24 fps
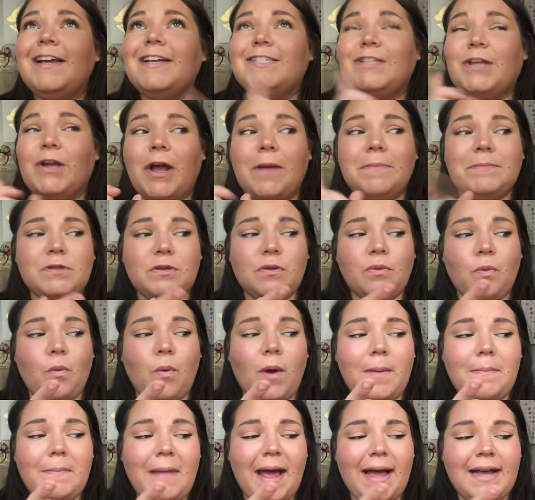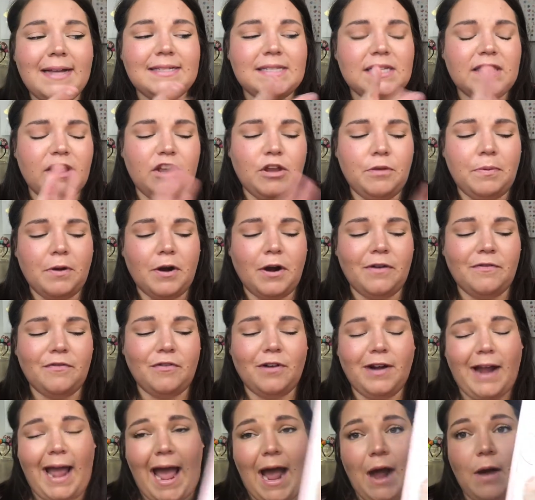So it comes with one mask that you put on for
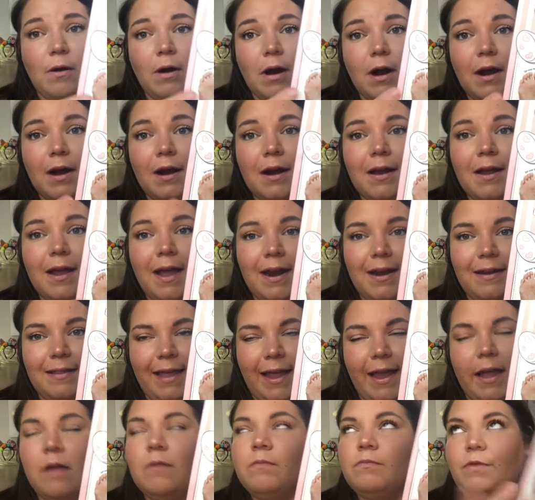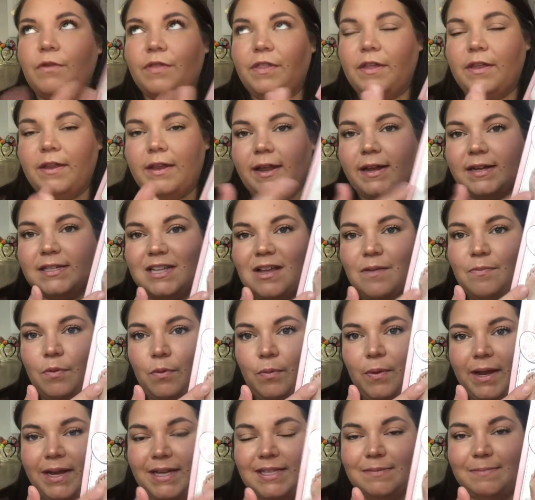an hour, and like within the next couple
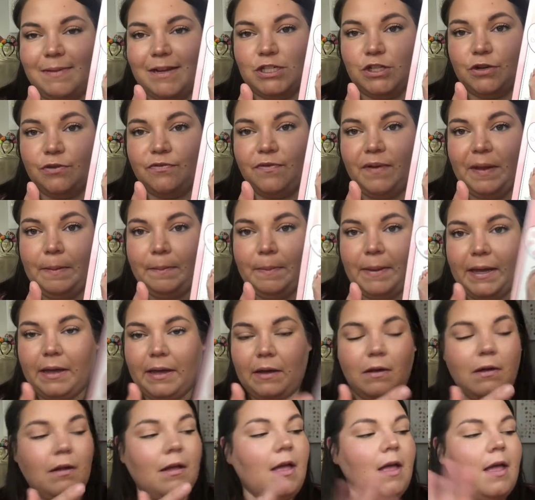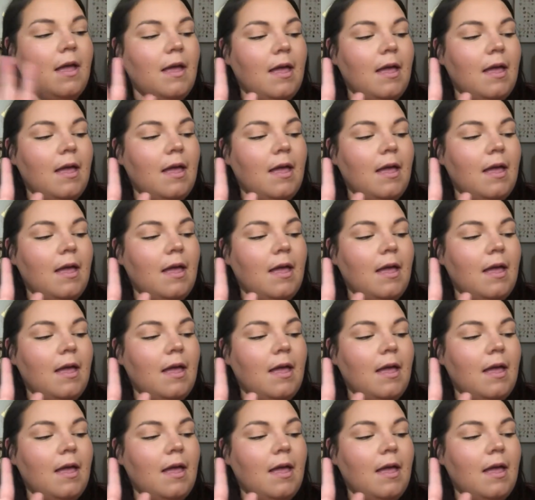weeks makes your feet peel.